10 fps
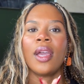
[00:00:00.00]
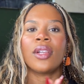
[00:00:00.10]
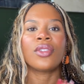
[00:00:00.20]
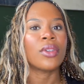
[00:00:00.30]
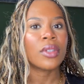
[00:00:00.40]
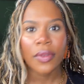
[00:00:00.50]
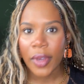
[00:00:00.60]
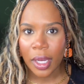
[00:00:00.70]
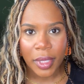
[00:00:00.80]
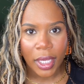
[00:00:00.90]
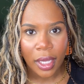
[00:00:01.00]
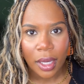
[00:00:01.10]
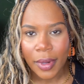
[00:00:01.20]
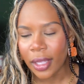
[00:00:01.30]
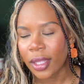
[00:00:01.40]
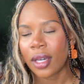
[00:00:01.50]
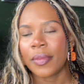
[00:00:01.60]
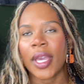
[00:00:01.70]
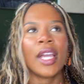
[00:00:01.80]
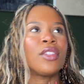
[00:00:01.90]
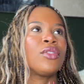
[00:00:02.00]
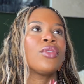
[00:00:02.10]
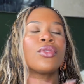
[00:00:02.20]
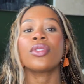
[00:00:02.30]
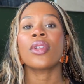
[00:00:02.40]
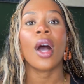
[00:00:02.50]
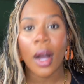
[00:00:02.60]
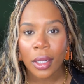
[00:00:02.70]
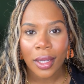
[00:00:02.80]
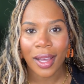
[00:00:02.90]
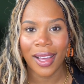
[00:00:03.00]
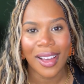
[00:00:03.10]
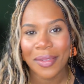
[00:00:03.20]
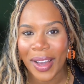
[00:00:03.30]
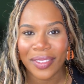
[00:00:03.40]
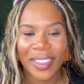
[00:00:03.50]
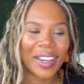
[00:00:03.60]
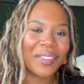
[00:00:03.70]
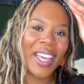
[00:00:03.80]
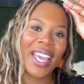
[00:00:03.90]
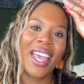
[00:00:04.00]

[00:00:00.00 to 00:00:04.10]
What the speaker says: and you told your family about them and you told your dog about them